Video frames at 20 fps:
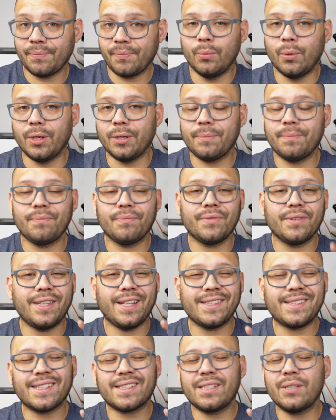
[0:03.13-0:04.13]
Well,
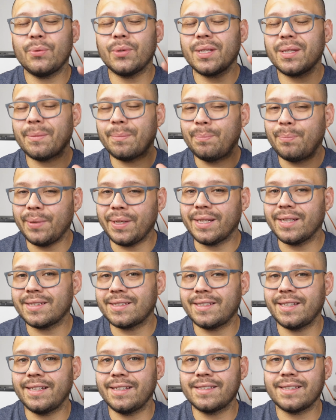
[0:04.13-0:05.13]
that's actually one of the
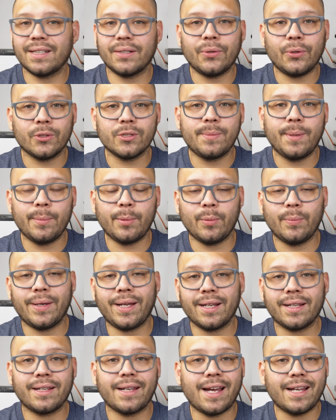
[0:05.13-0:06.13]
biggest things that holds people
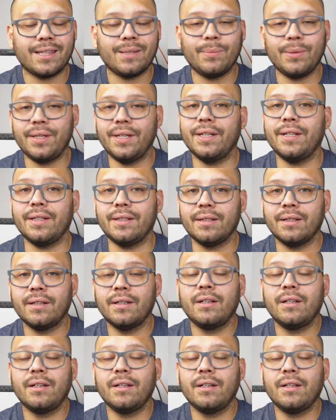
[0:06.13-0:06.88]
back at the beginning,